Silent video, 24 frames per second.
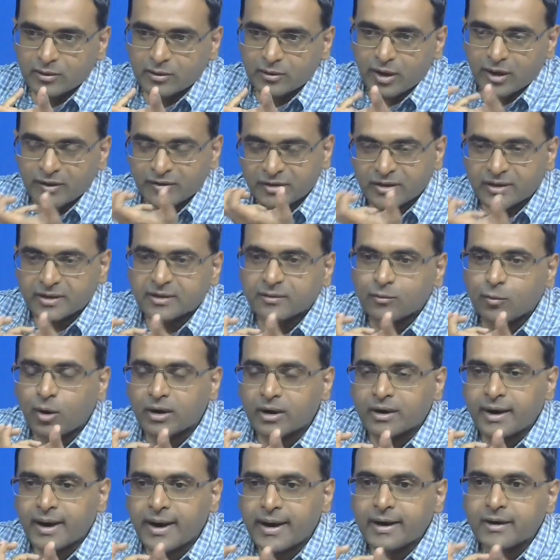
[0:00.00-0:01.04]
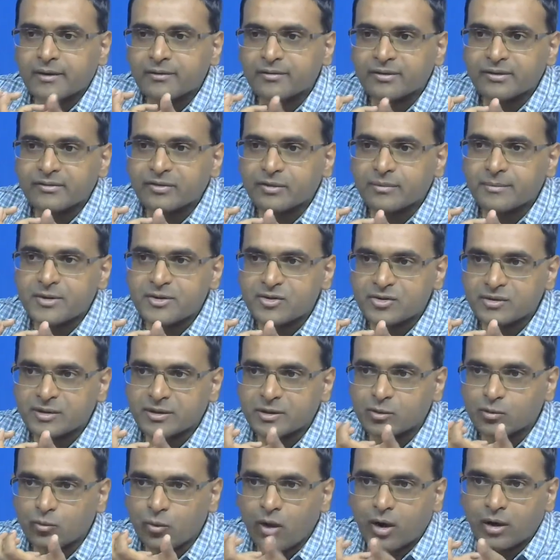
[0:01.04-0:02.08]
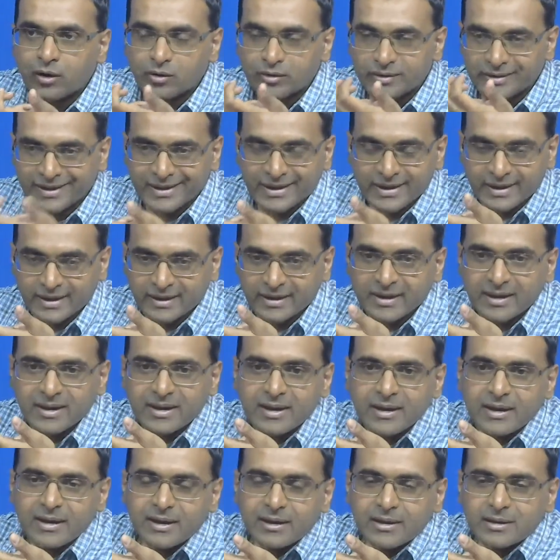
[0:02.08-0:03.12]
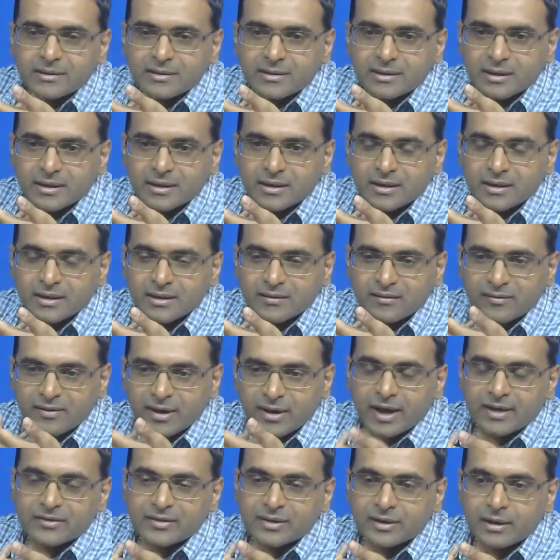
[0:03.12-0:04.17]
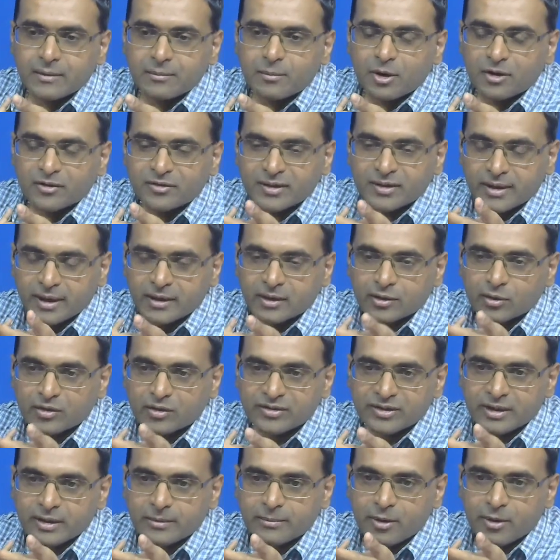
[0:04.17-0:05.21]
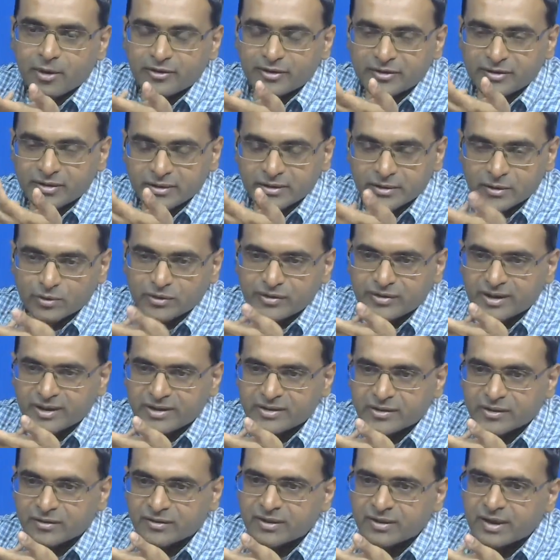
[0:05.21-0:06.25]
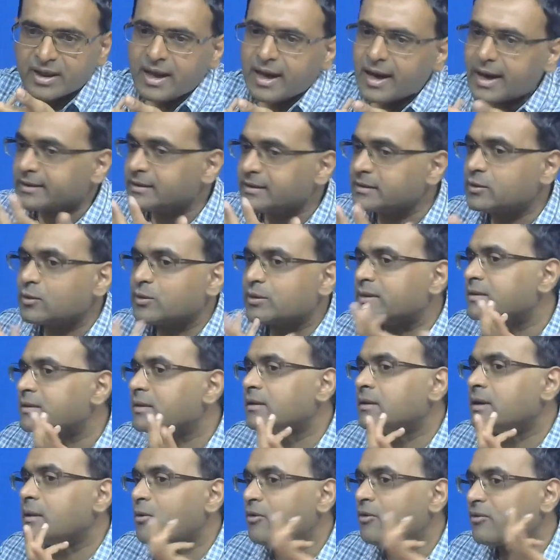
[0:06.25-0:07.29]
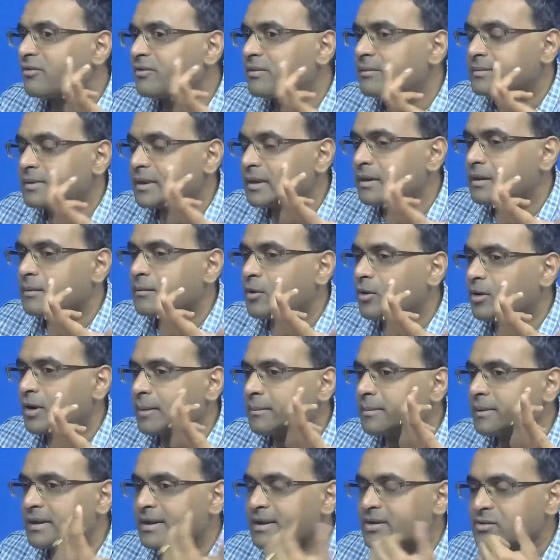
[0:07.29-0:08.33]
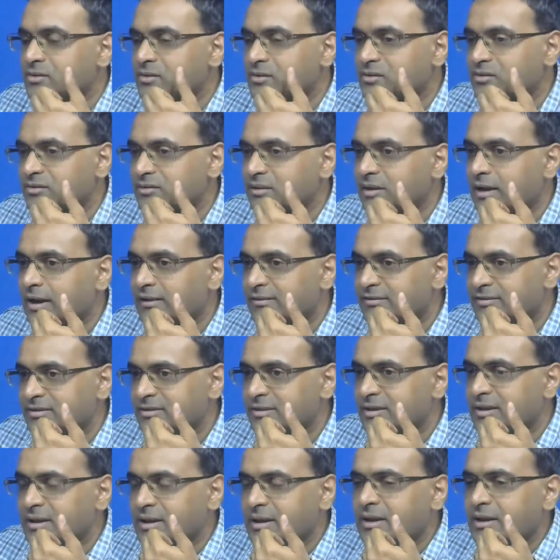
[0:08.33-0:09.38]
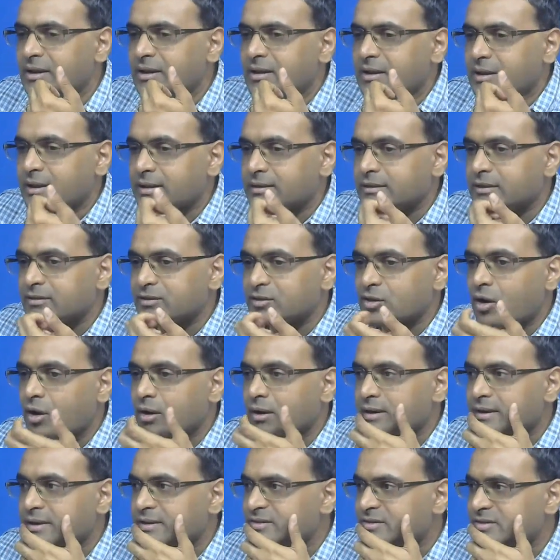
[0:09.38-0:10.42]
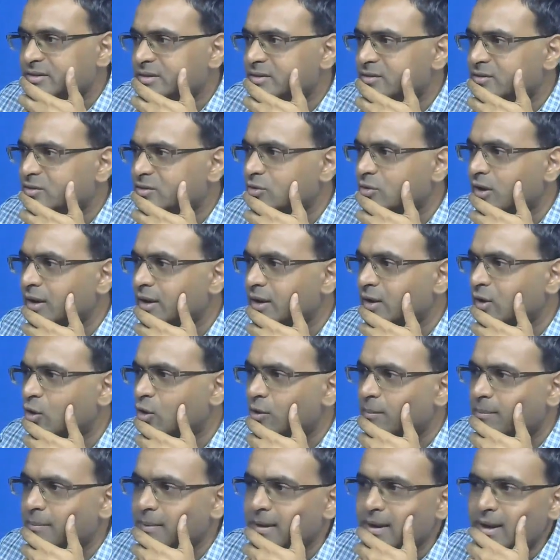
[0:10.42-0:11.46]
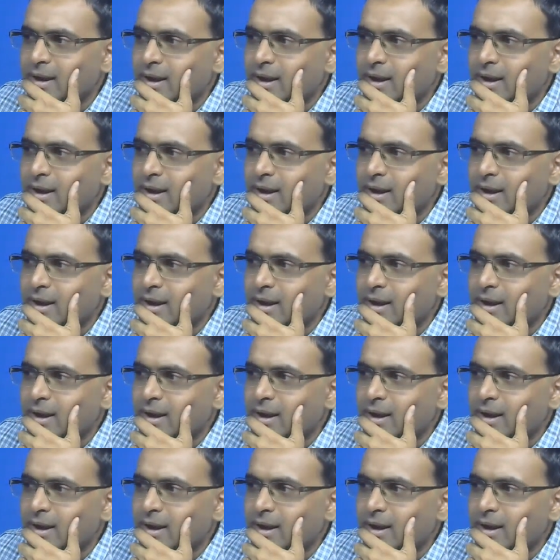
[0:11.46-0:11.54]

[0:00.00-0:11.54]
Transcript: ascertain what kind of information that you want to relay via signal processing, control signal processing through these edges. I think you can think about applications of graphs in this context. So I hope